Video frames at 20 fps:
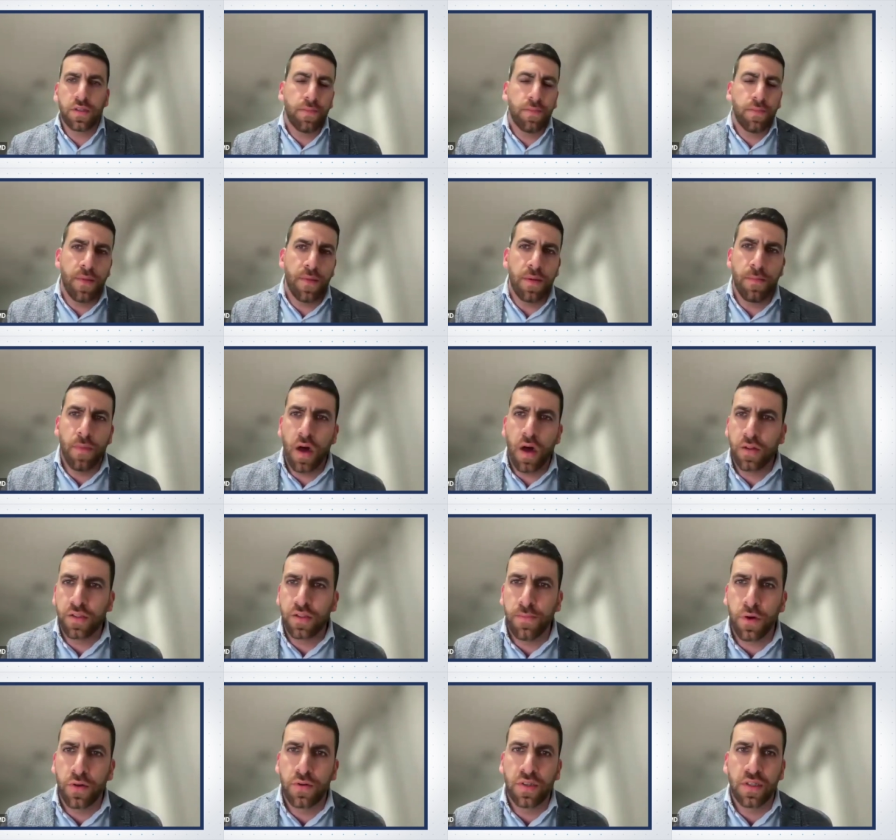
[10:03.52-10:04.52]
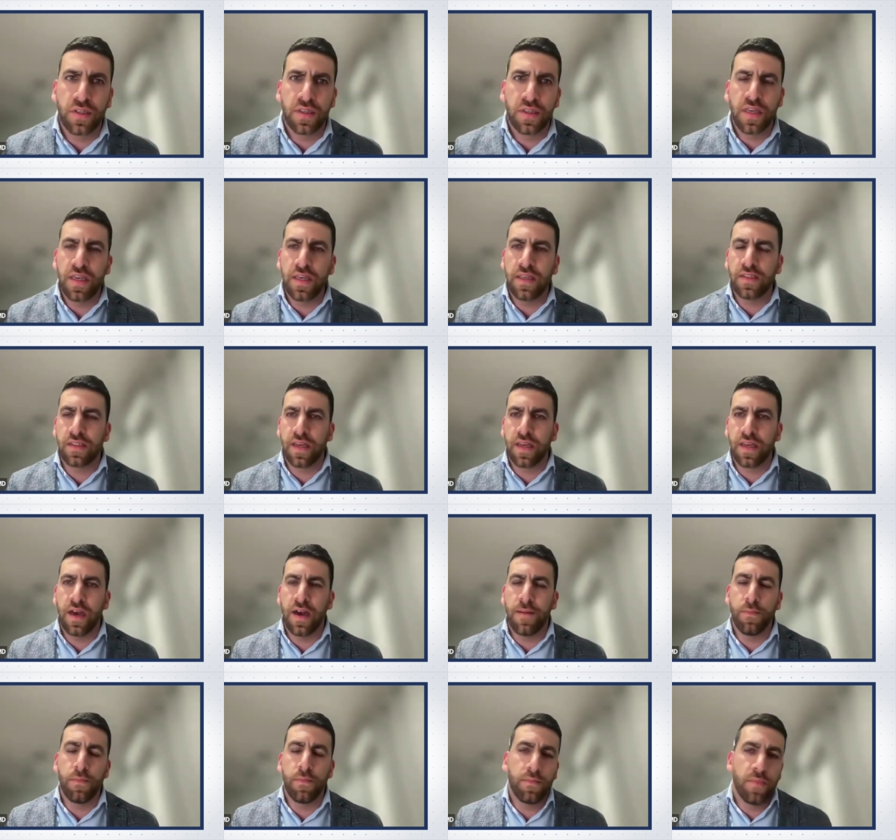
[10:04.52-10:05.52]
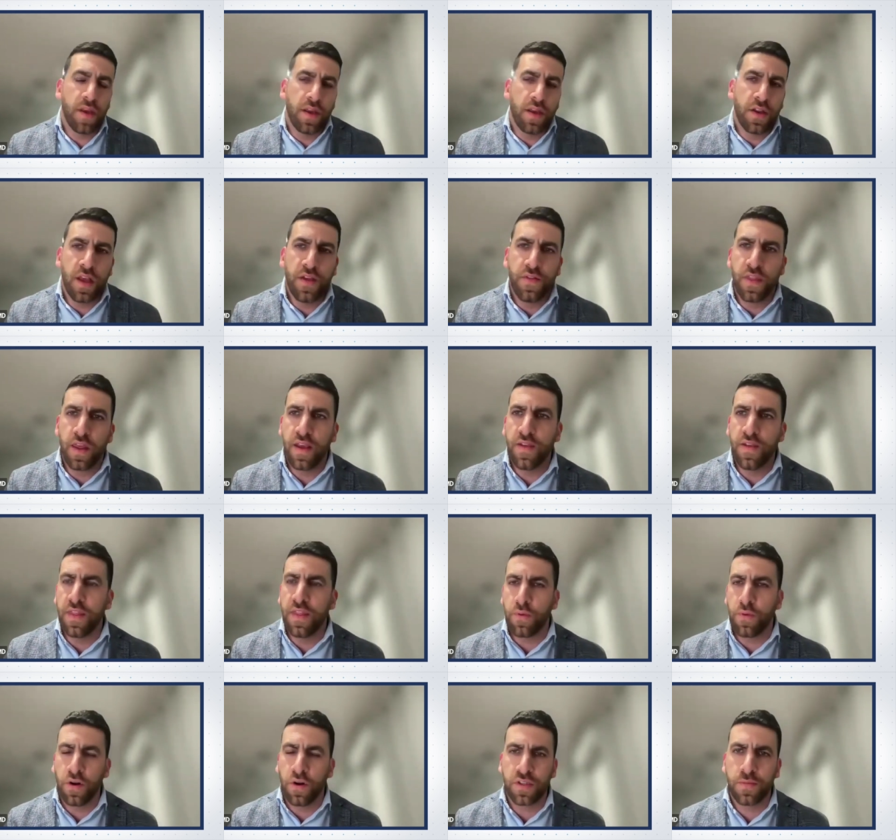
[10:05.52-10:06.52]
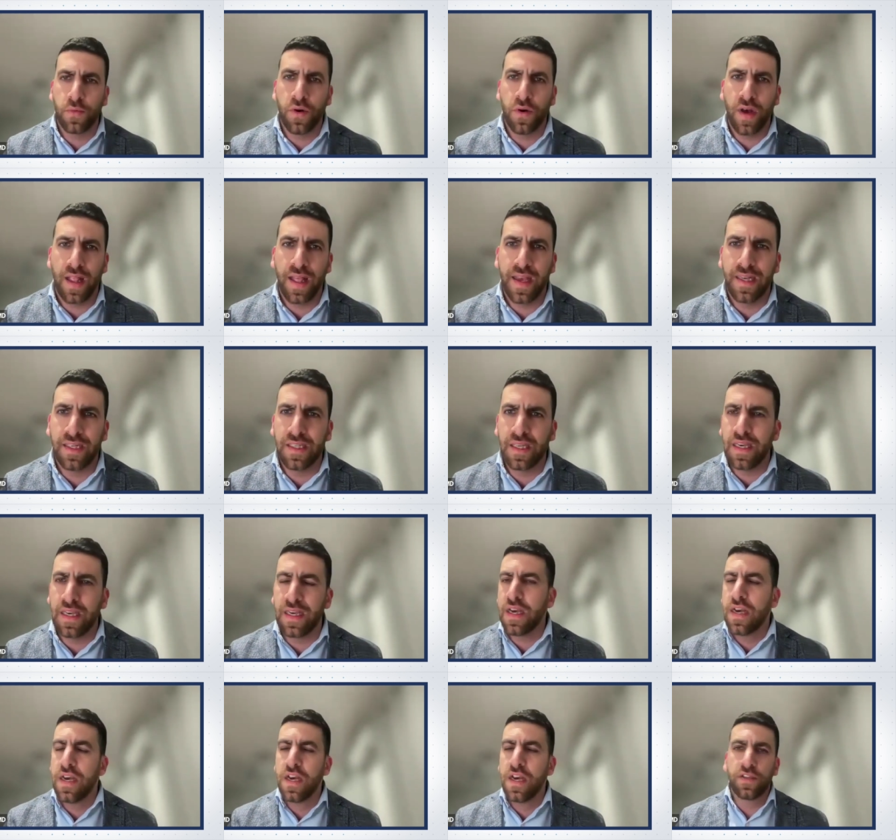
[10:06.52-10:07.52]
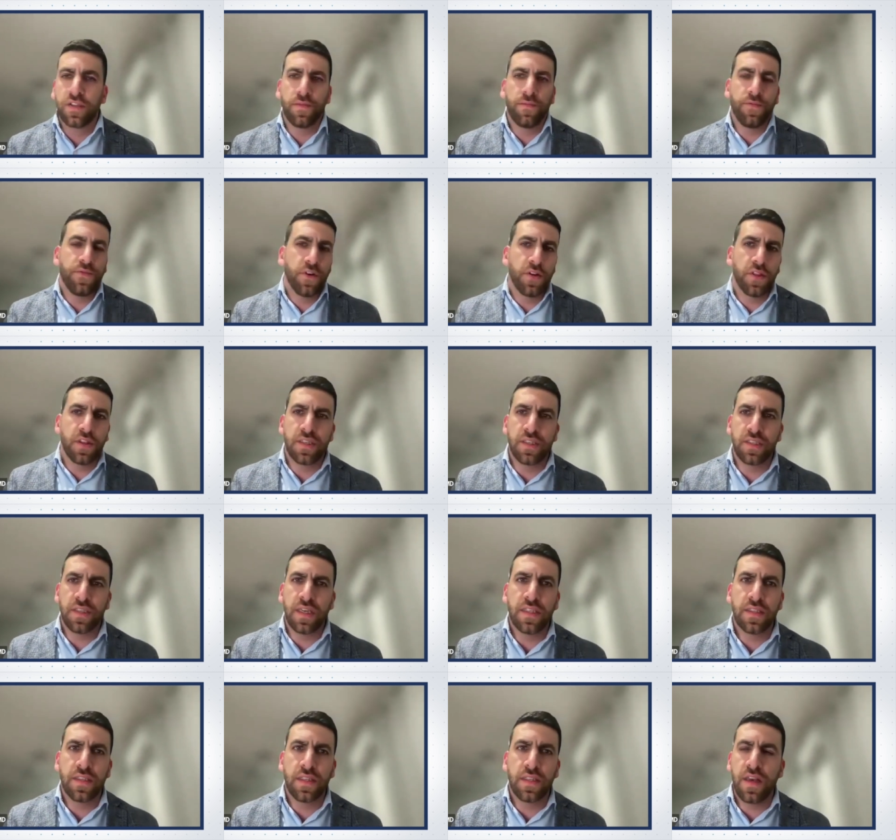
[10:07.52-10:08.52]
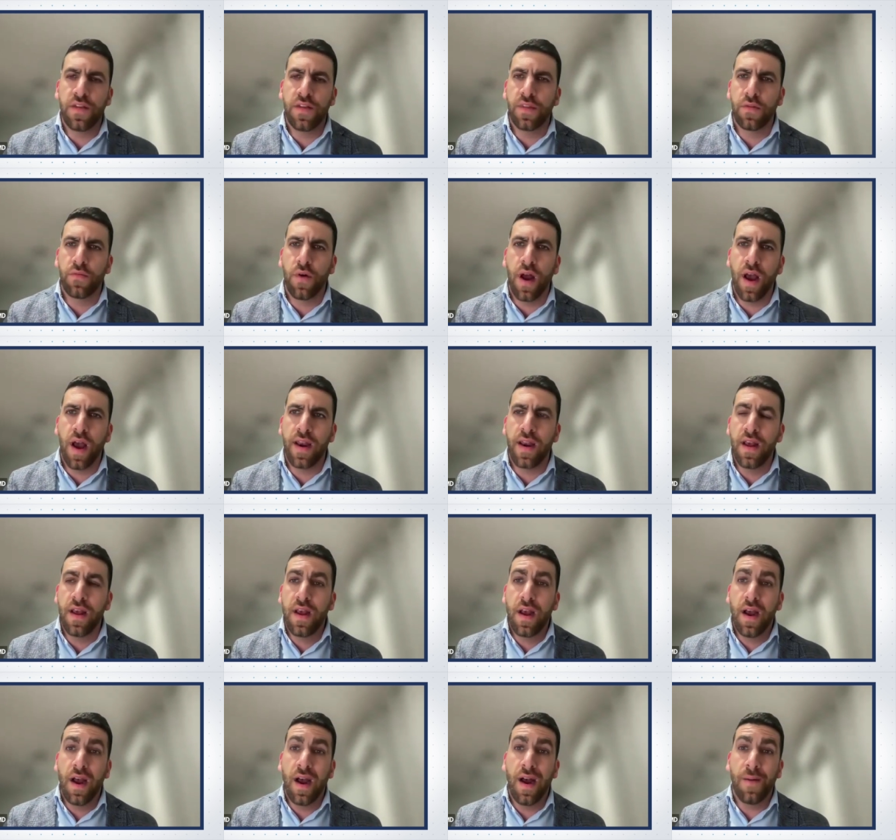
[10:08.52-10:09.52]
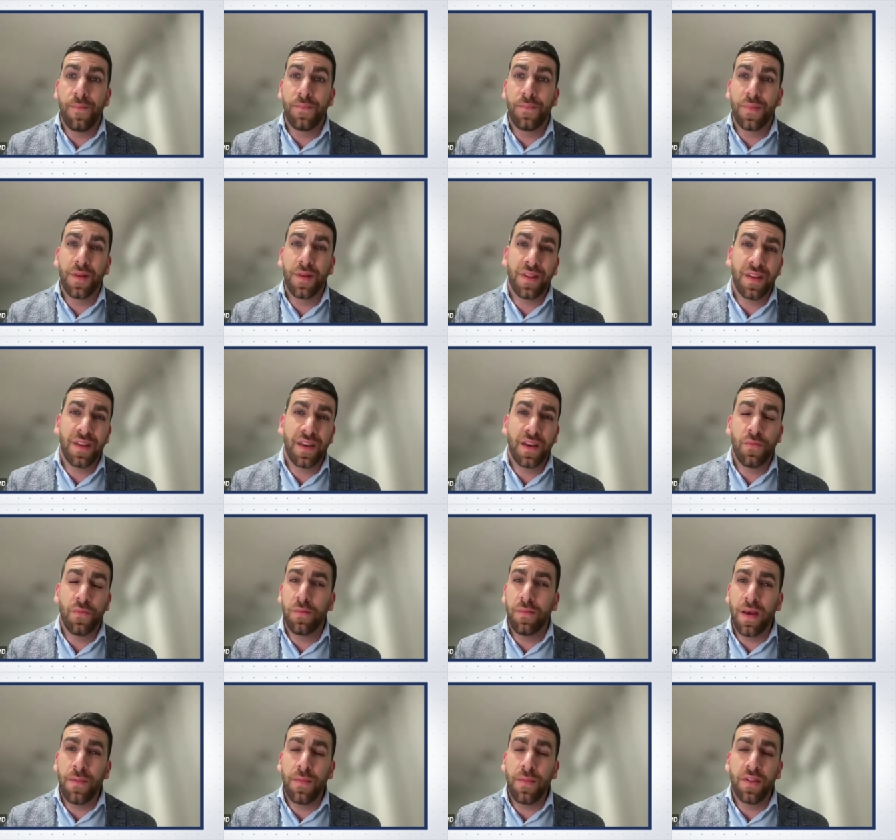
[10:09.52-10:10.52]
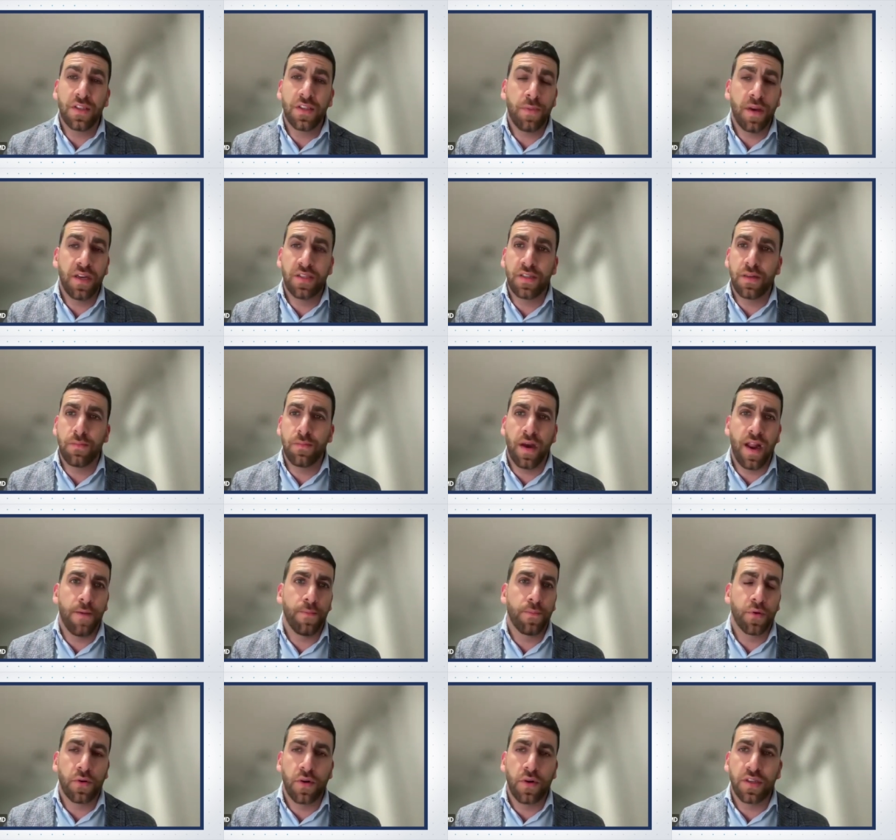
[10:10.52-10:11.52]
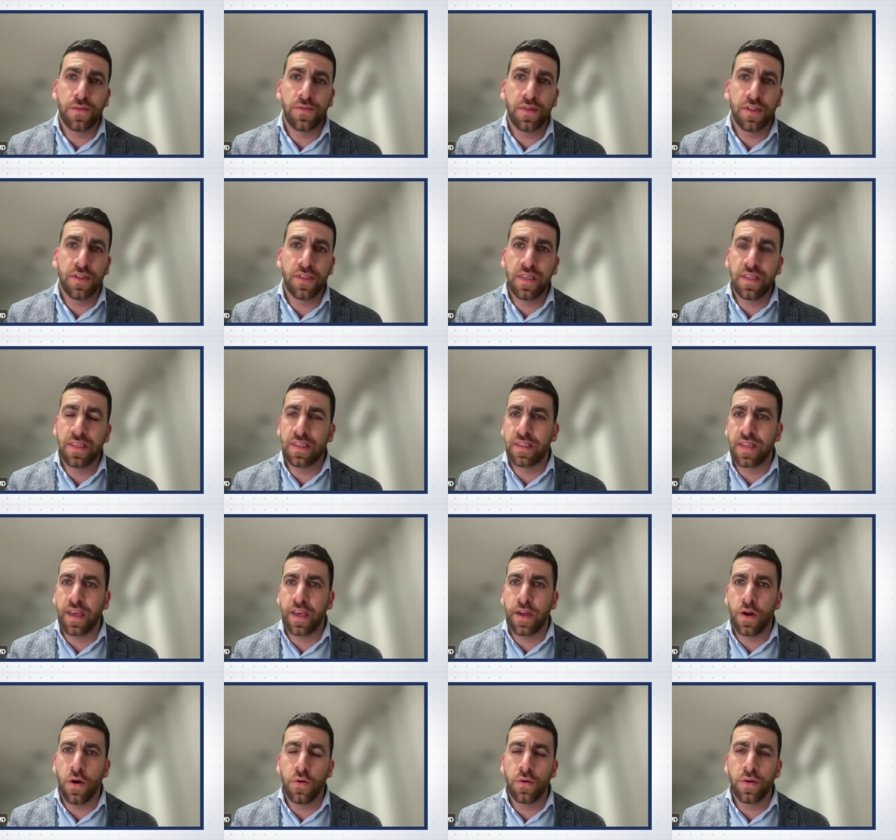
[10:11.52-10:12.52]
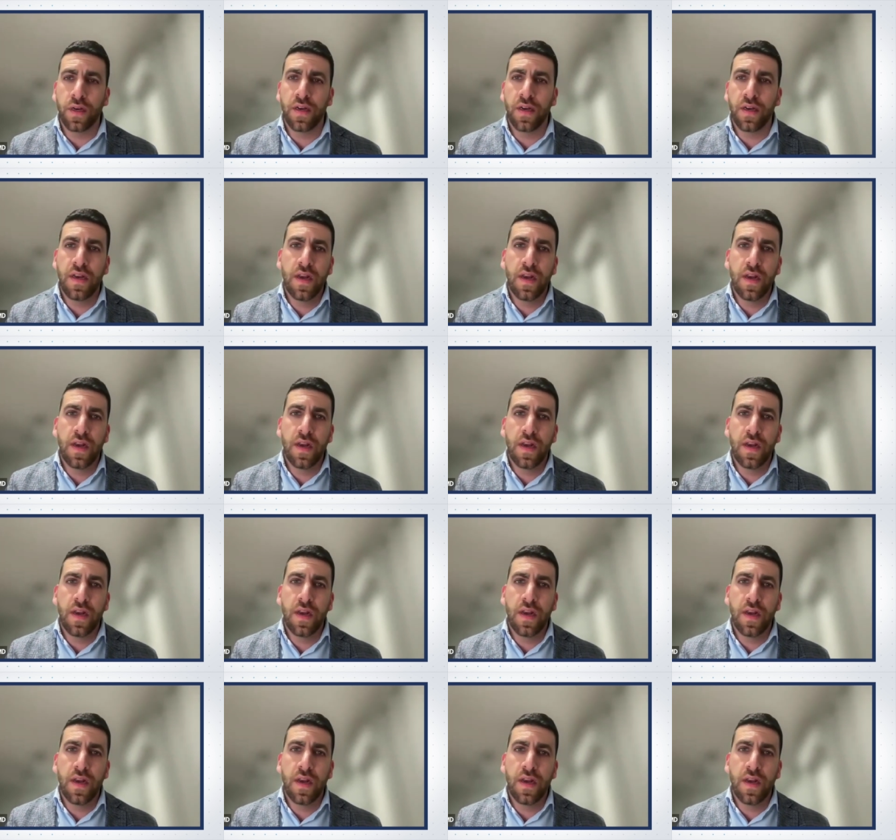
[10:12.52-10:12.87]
maybe mild to moderate disease in the proximal LAD, some further disease in the right, thinking, well, maybe this patient might have progressive disease as they get older.